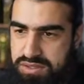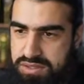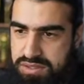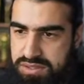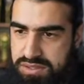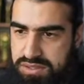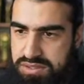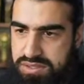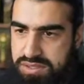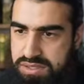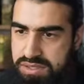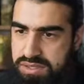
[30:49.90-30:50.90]

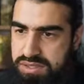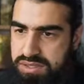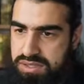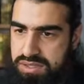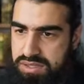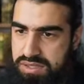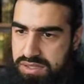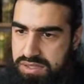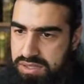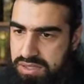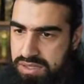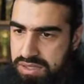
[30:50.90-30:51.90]

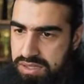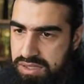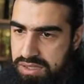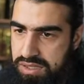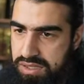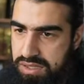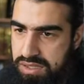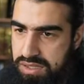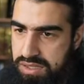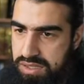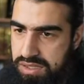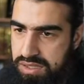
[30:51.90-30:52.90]

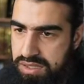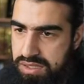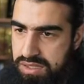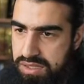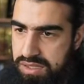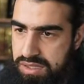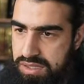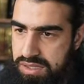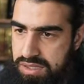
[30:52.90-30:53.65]
No one is speaking in this clip.